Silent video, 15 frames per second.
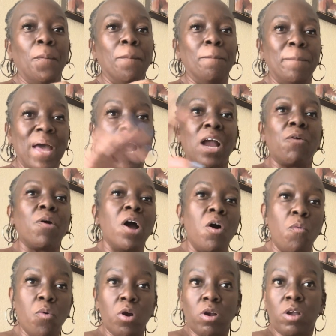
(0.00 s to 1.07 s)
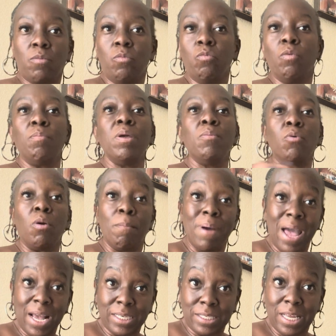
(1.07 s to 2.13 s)
Background work when people are
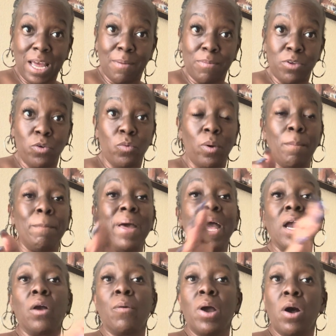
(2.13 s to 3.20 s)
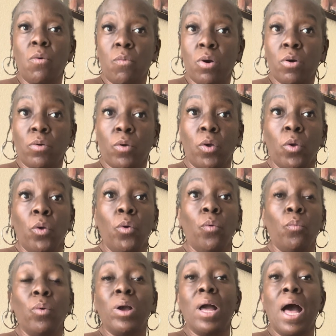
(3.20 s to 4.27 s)
backstabbing you, and background work
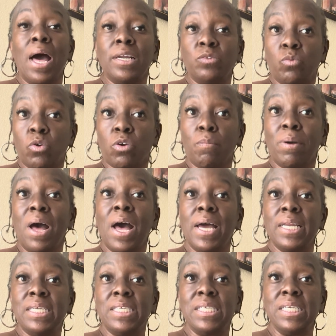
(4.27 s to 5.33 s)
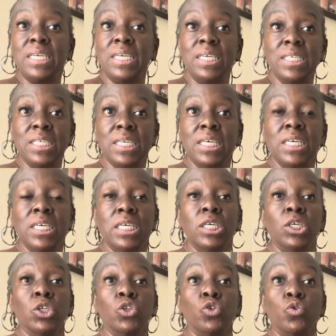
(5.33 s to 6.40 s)
when God is working behind the scenes
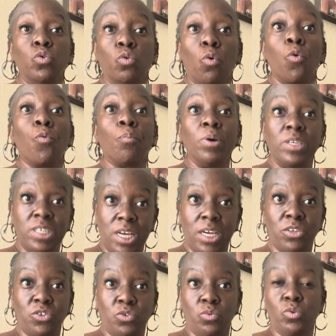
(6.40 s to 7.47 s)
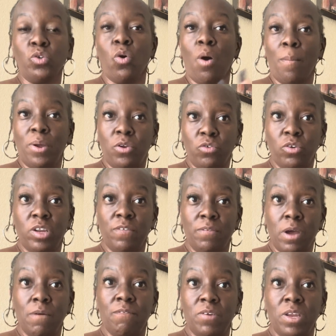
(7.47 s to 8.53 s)
to protect you. So I'm going to do
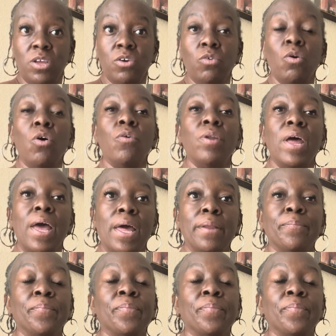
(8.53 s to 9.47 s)
a video on that.